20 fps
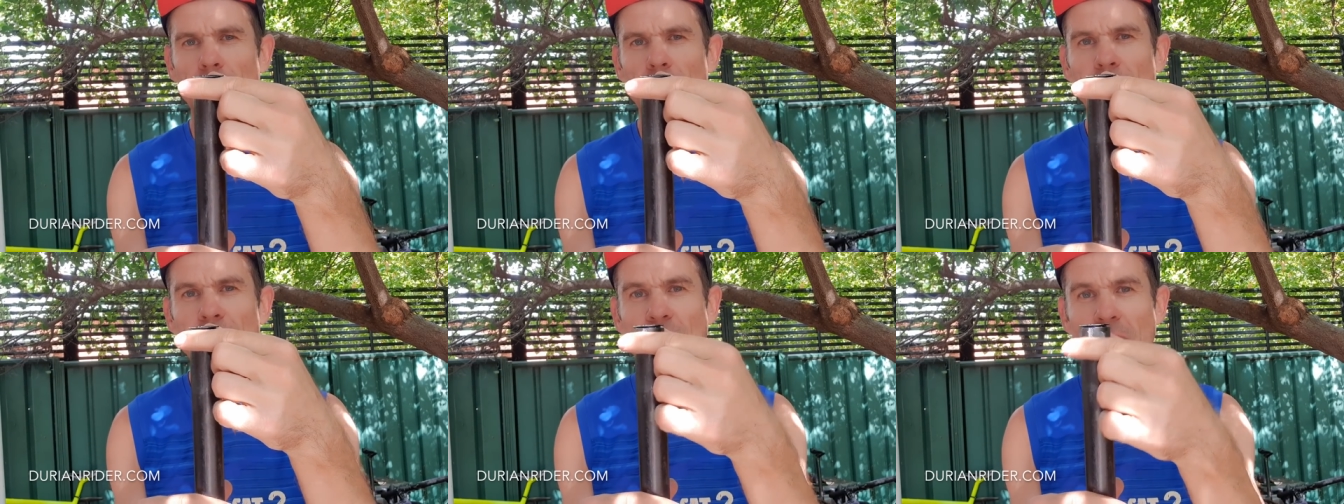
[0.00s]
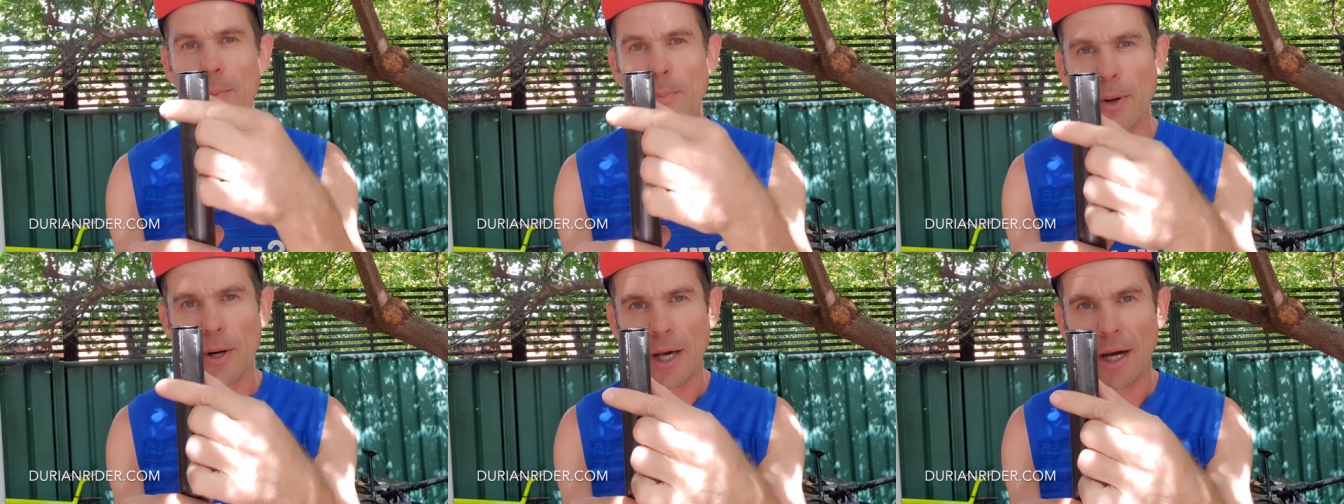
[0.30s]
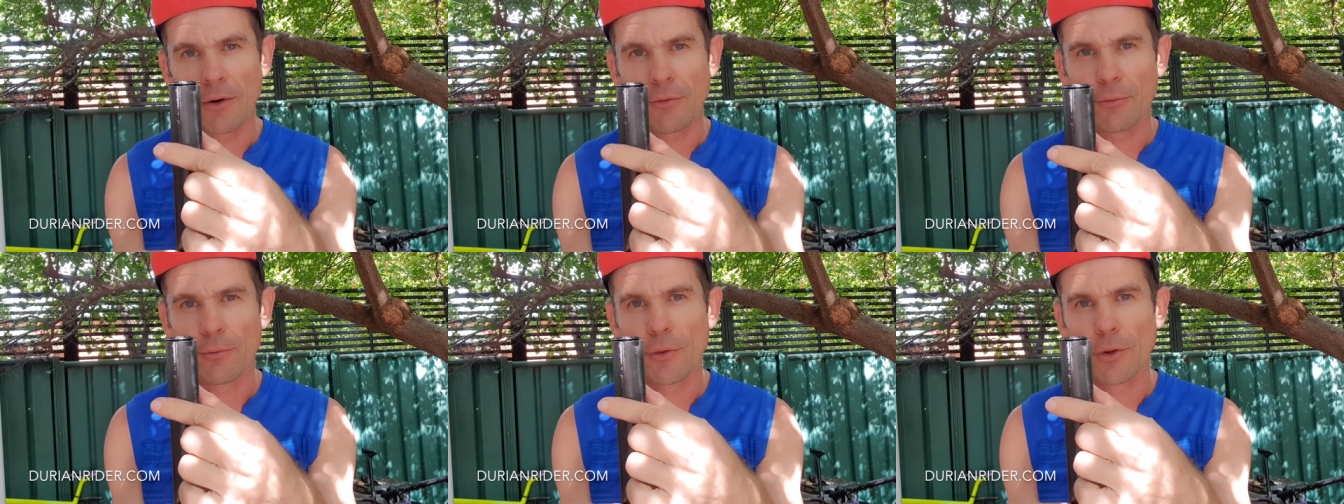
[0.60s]
deep
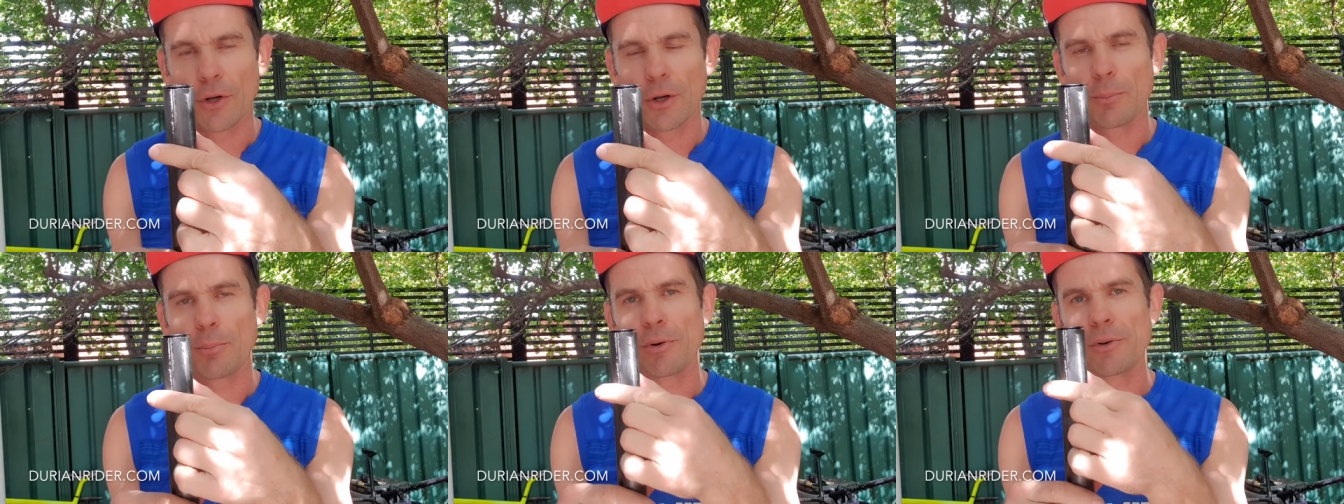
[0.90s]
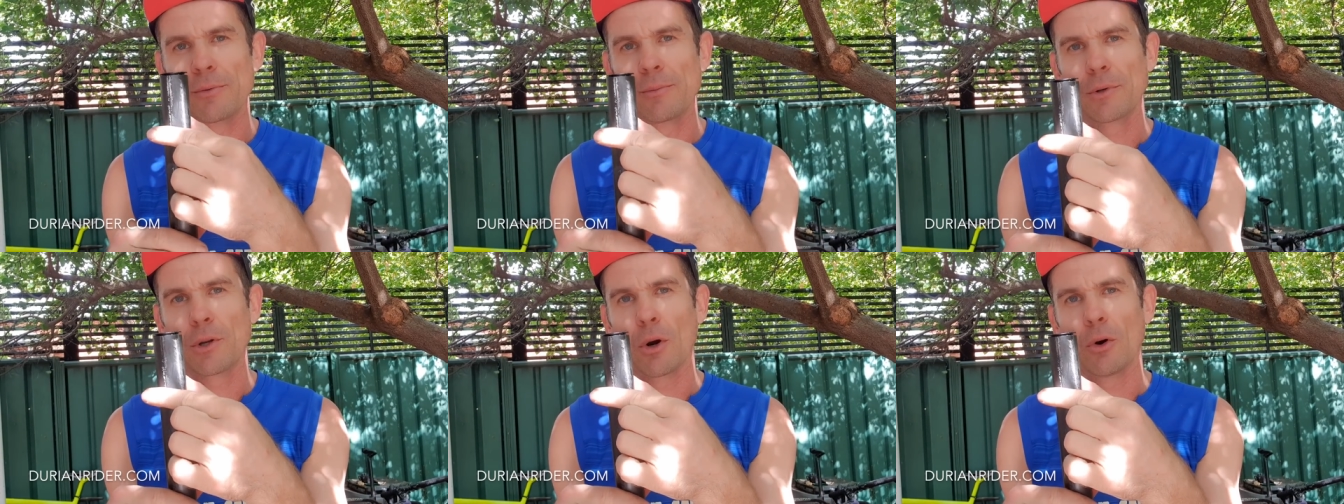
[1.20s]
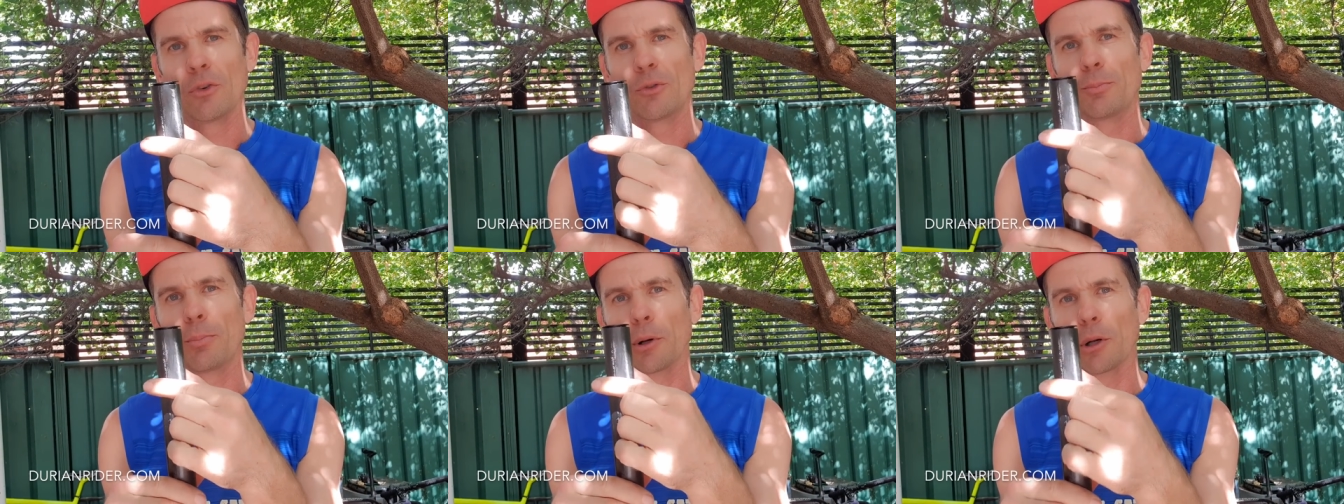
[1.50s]
enough that it
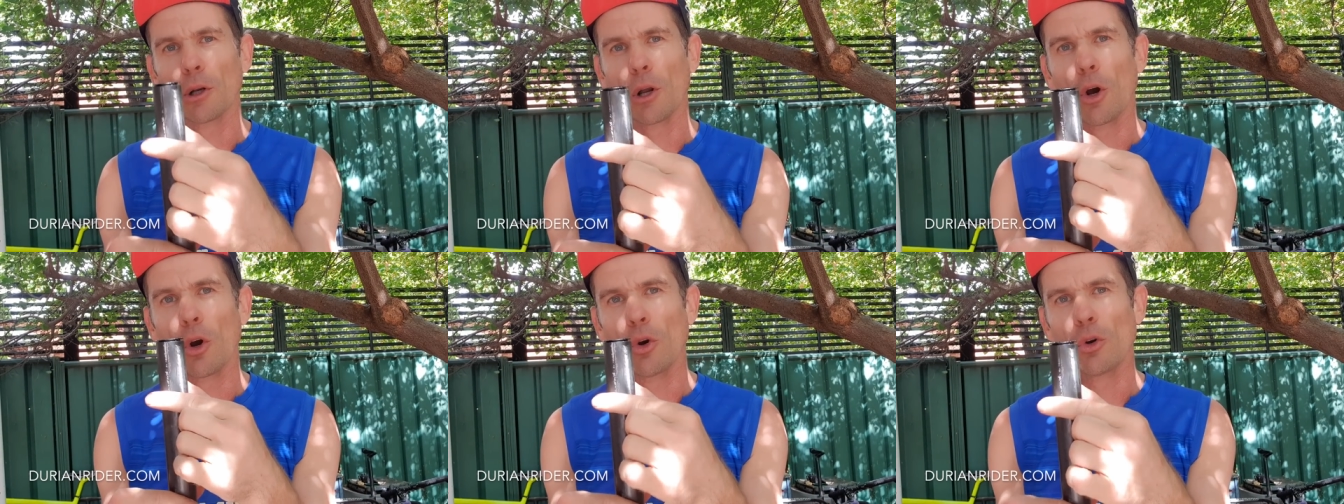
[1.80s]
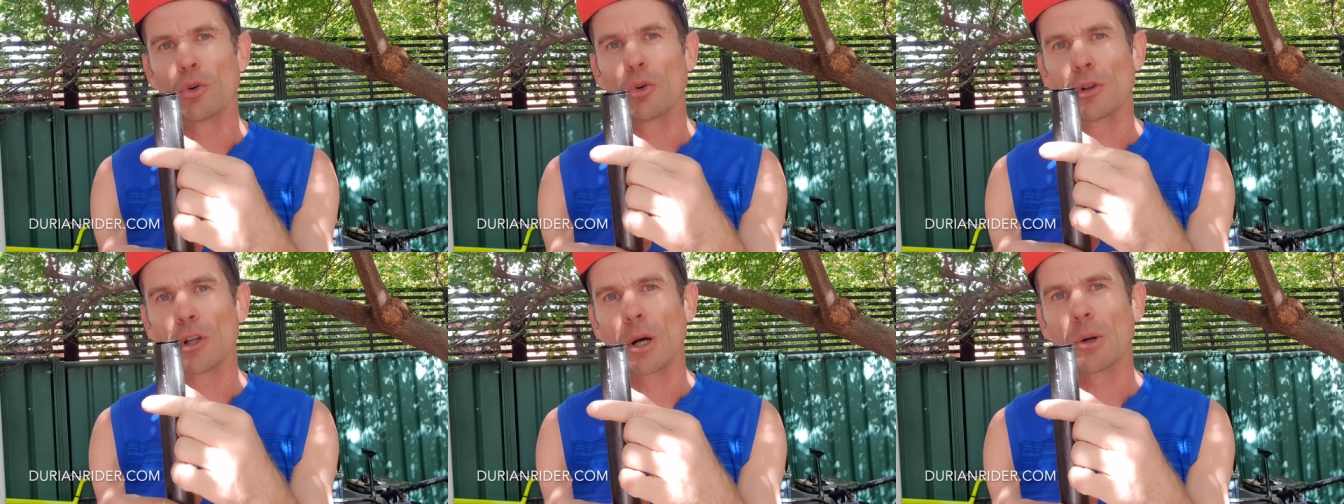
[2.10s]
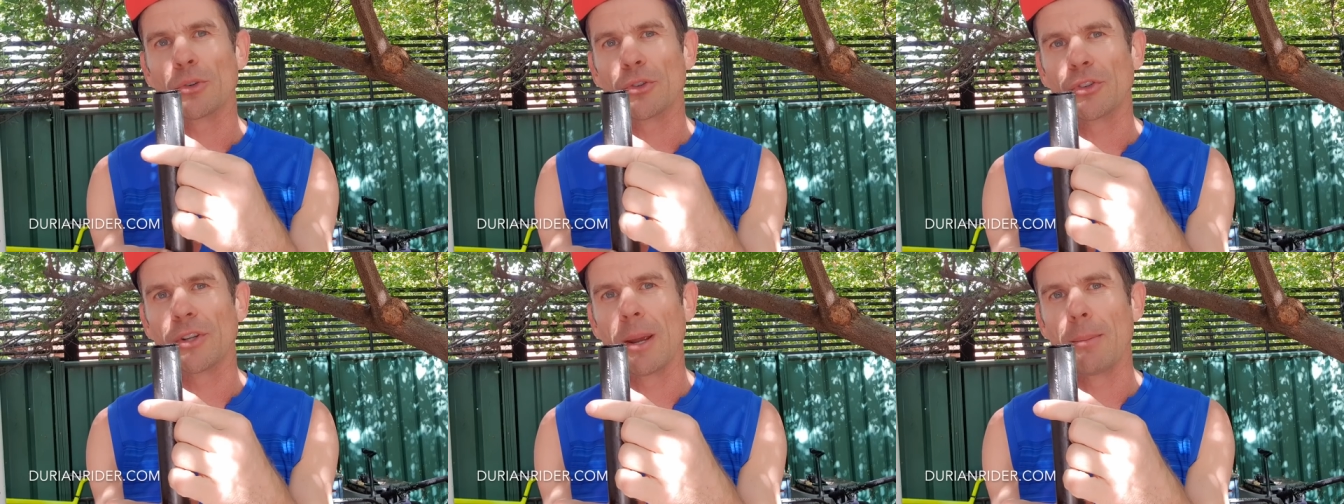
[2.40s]
goes below your lower
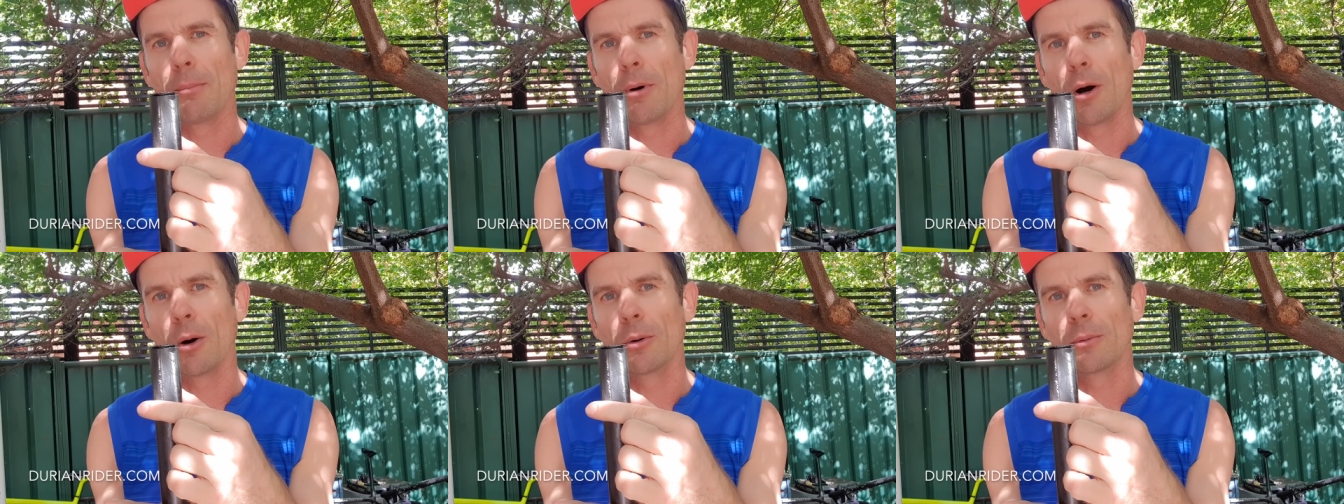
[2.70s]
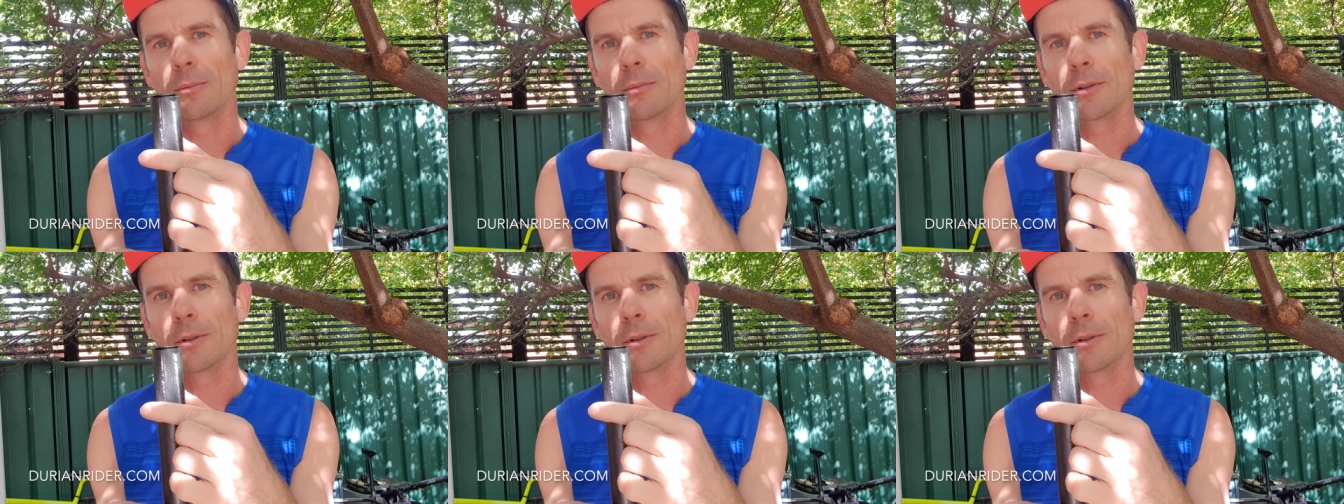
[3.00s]
stem bolt.